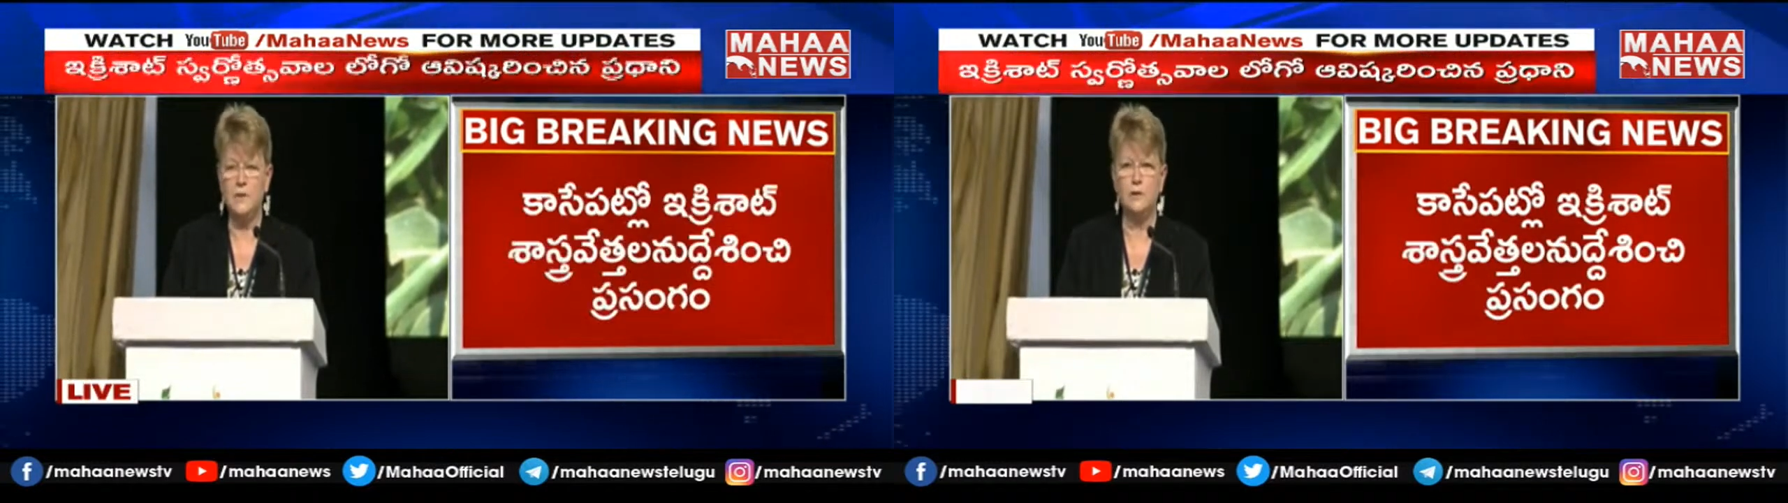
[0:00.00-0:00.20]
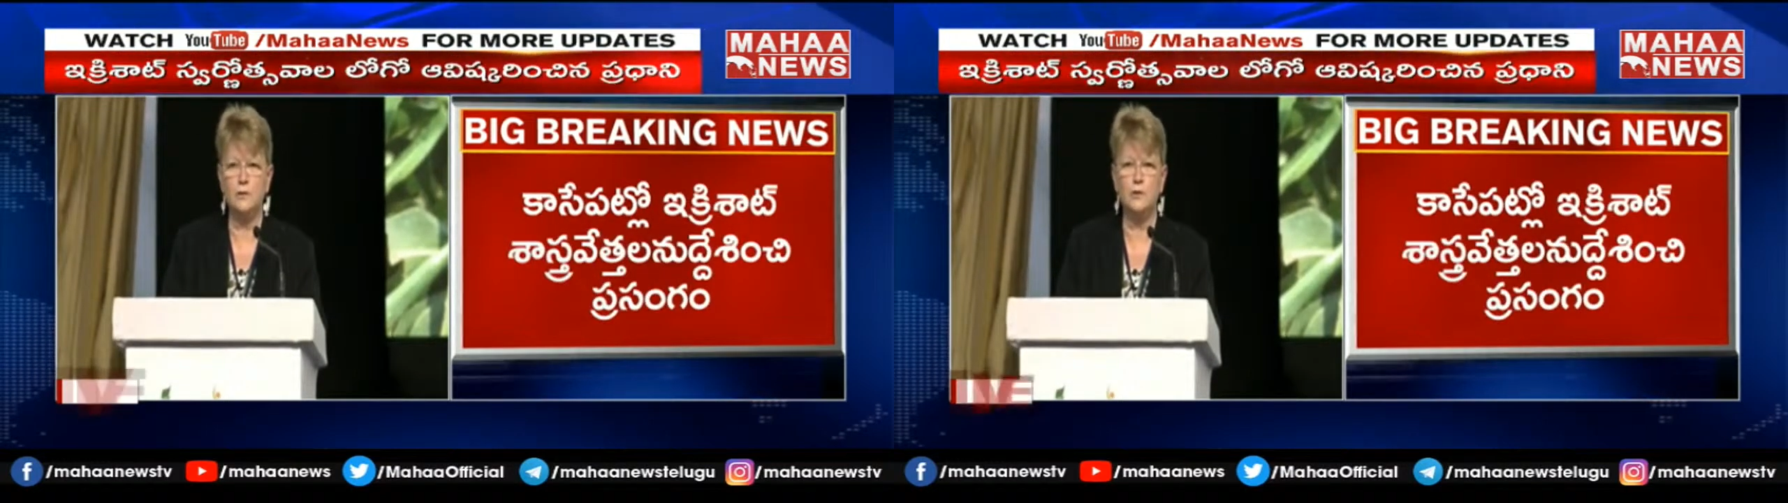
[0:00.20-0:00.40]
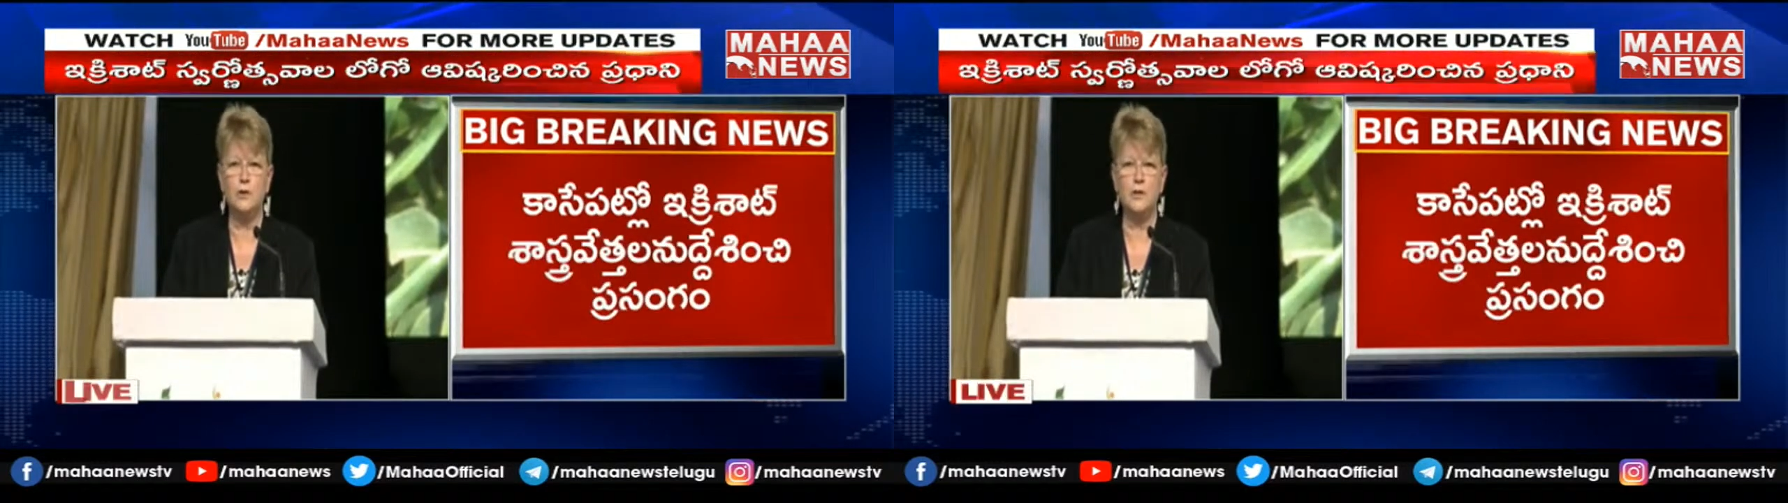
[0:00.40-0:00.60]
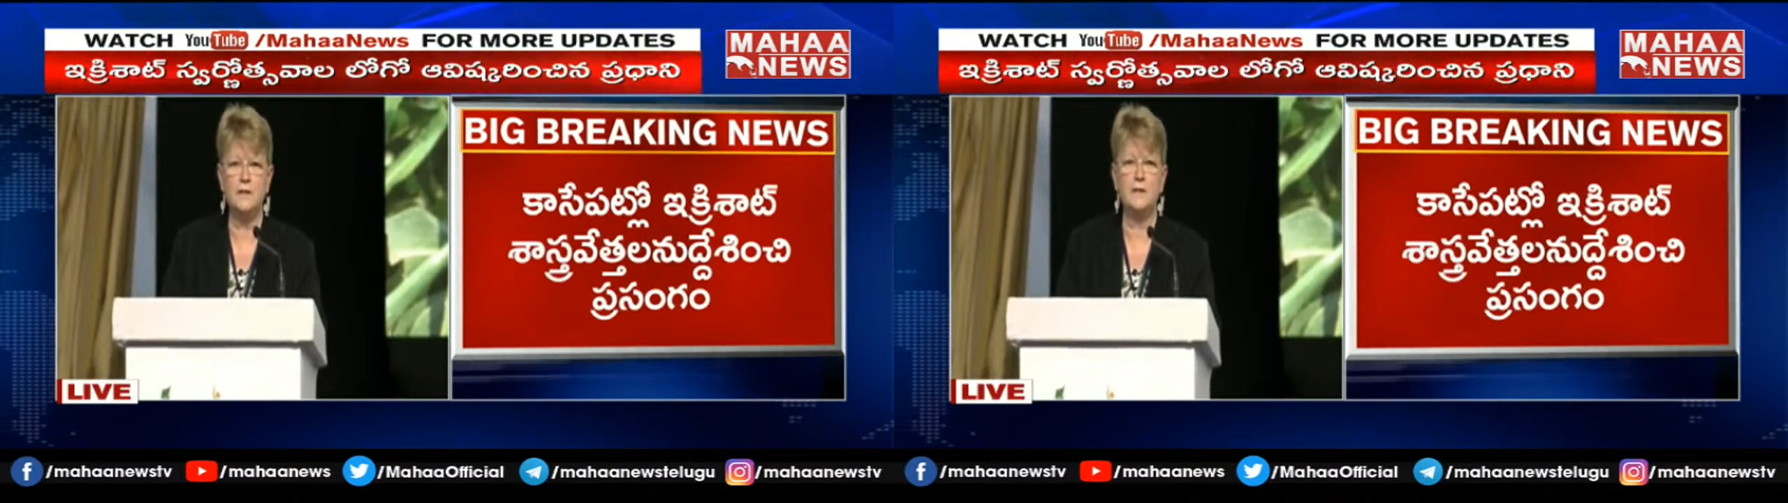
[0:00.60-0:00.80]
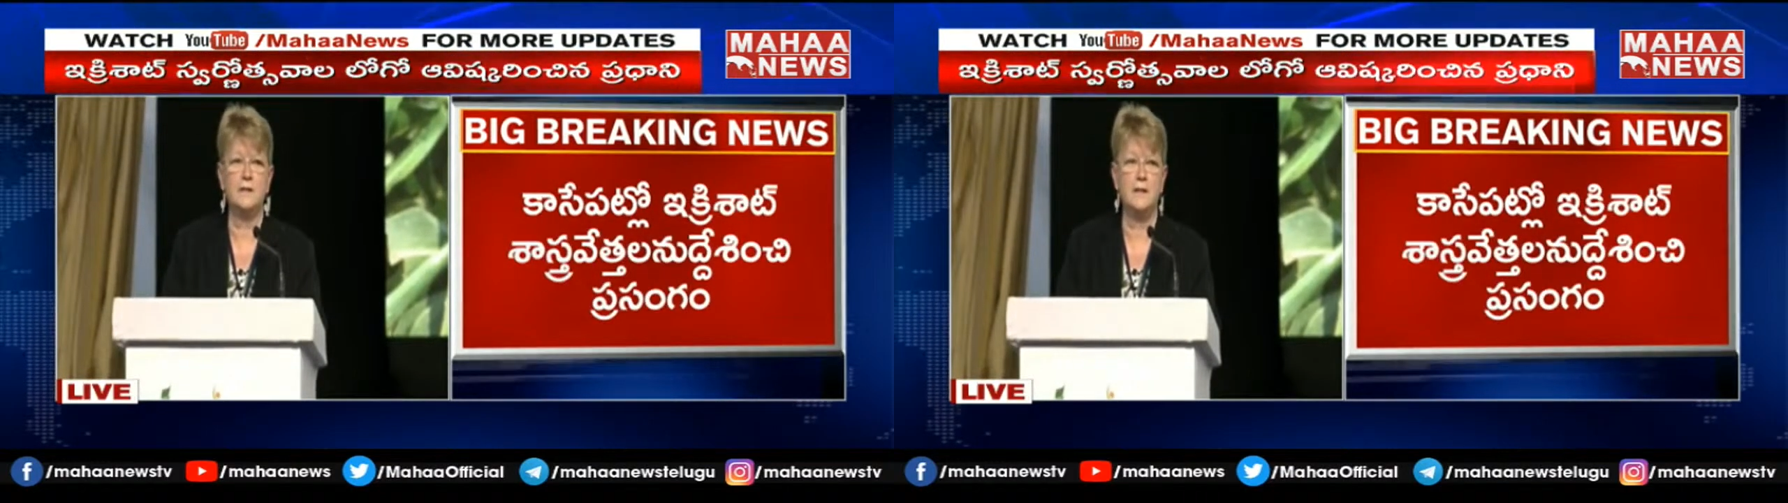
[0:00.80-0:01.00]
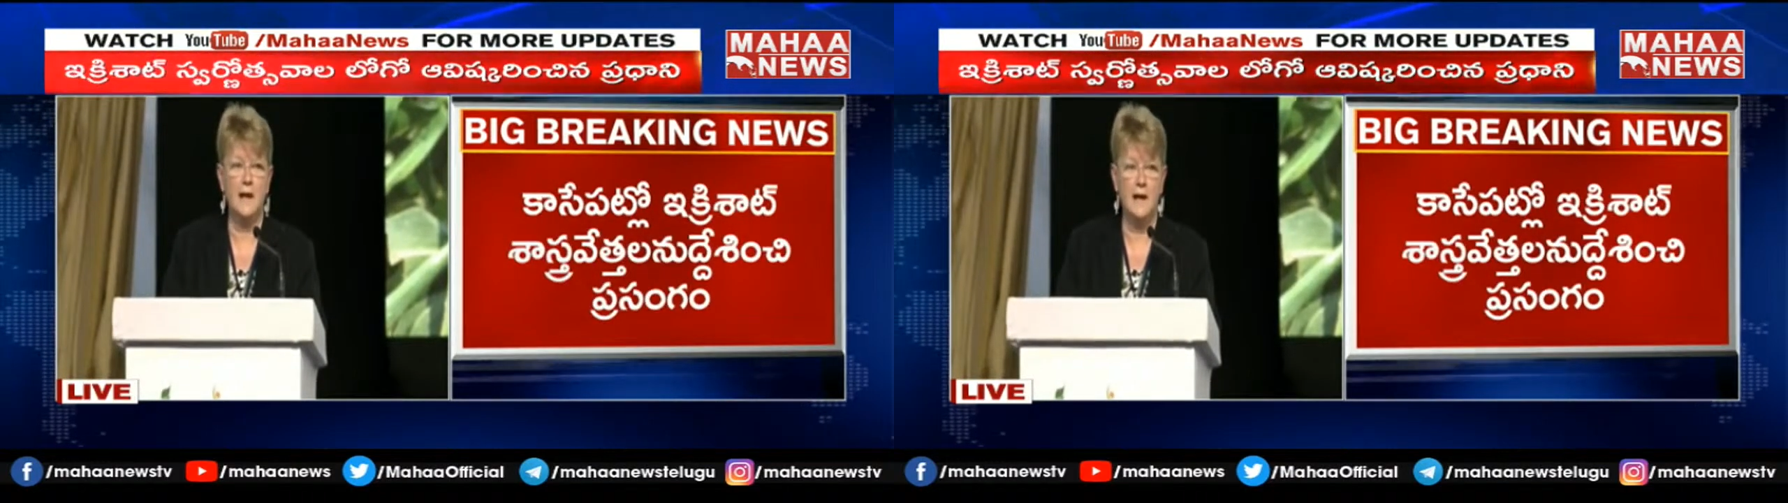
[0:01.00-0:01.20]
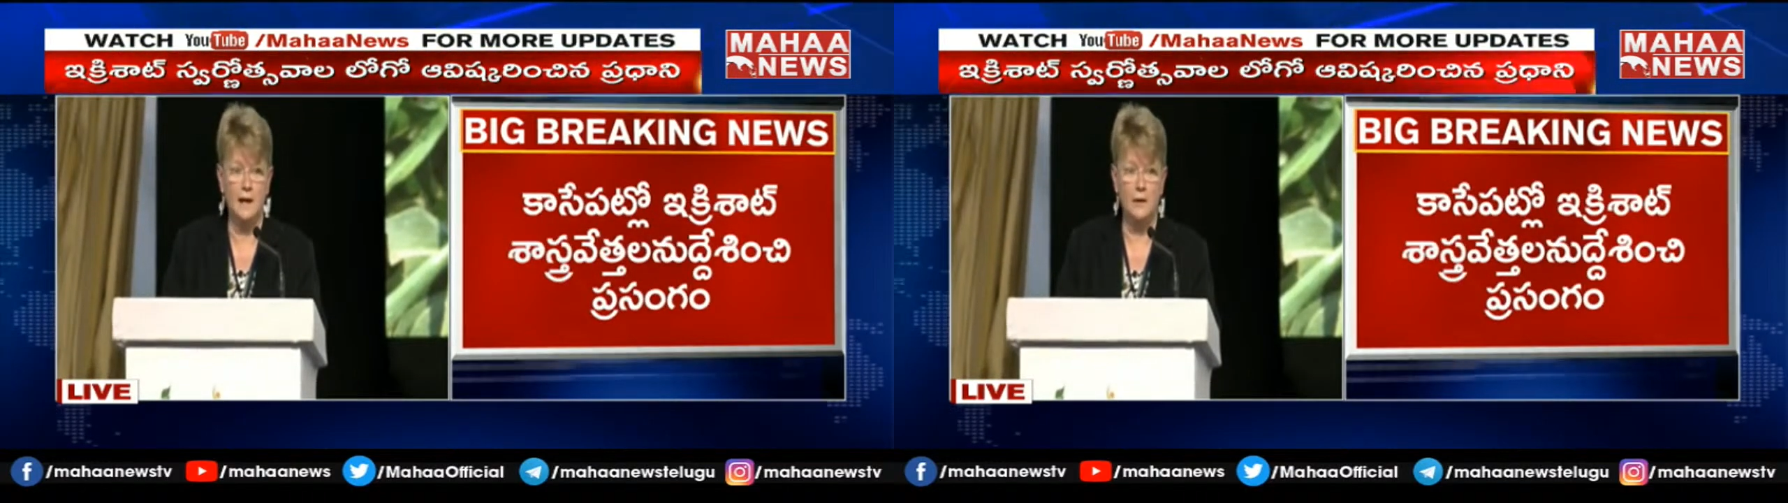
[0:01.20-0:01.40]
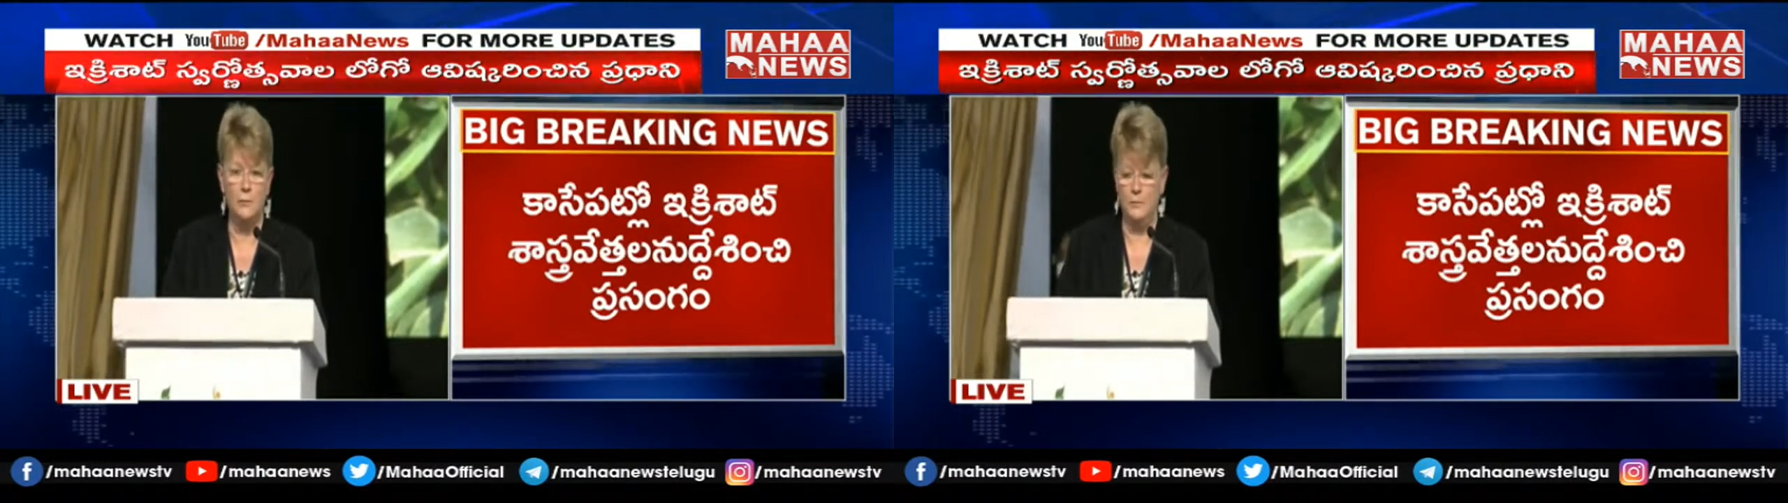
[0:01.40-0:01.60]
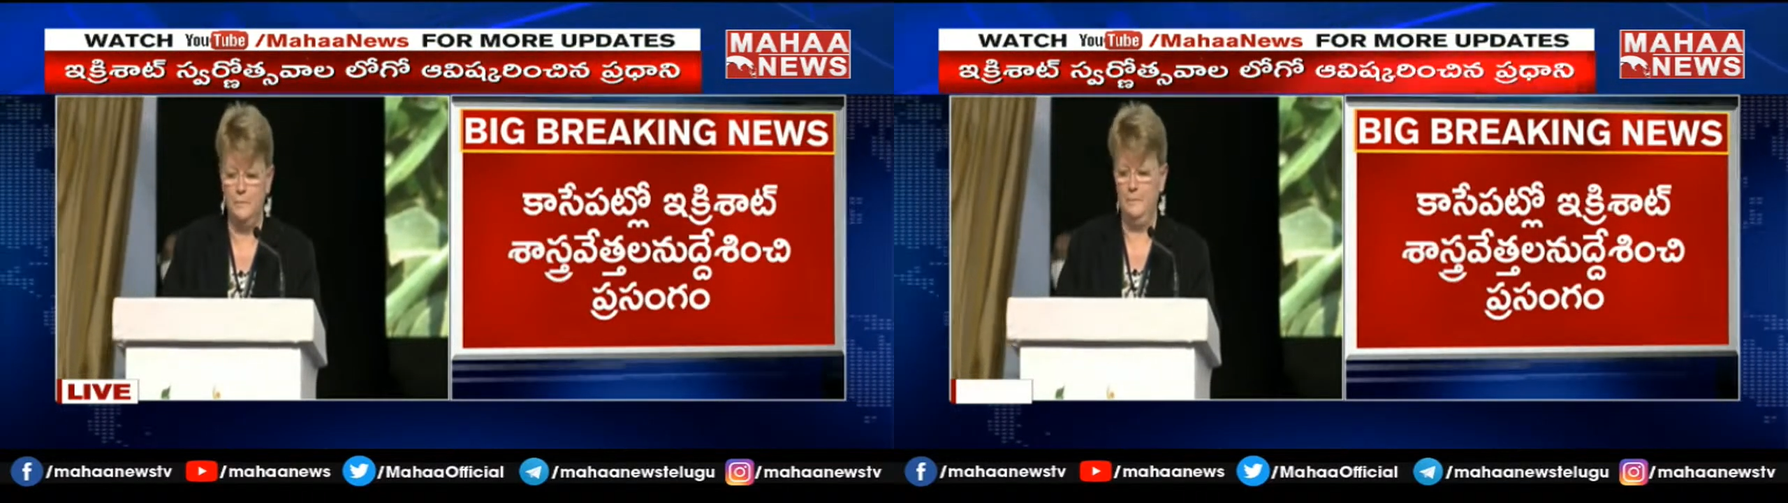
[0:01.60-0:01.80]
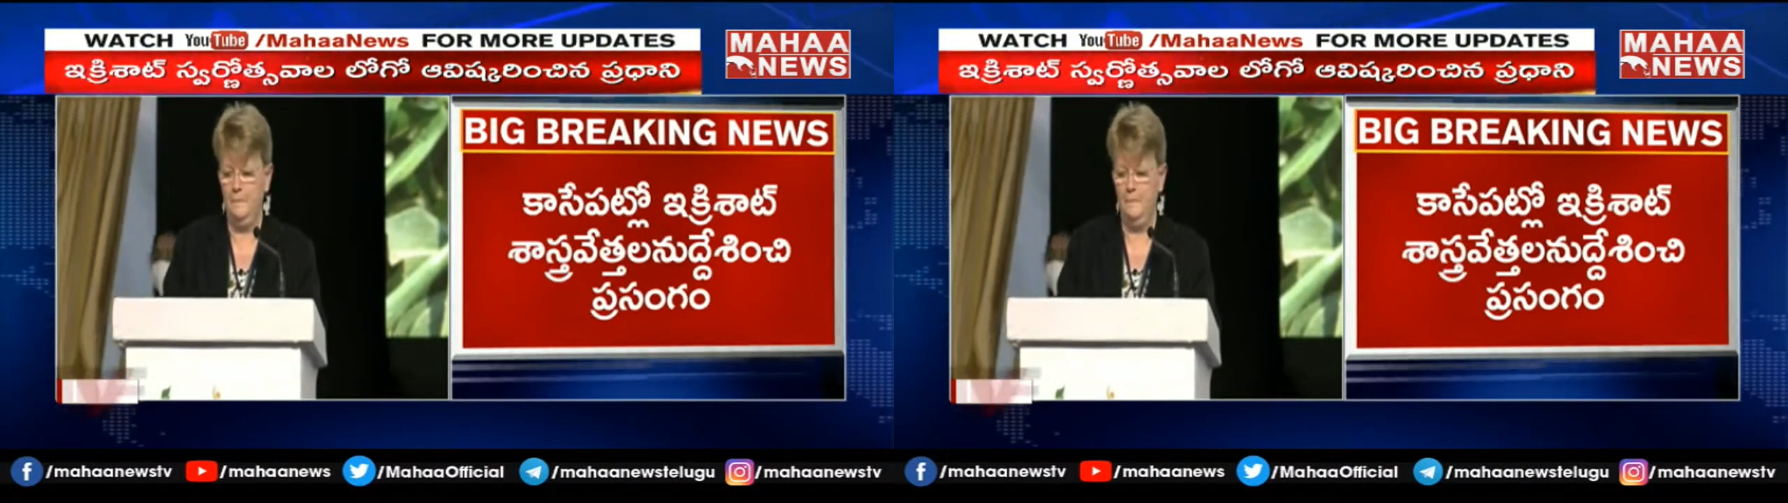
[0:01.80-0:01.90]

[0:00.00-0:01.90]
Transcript: solutions now.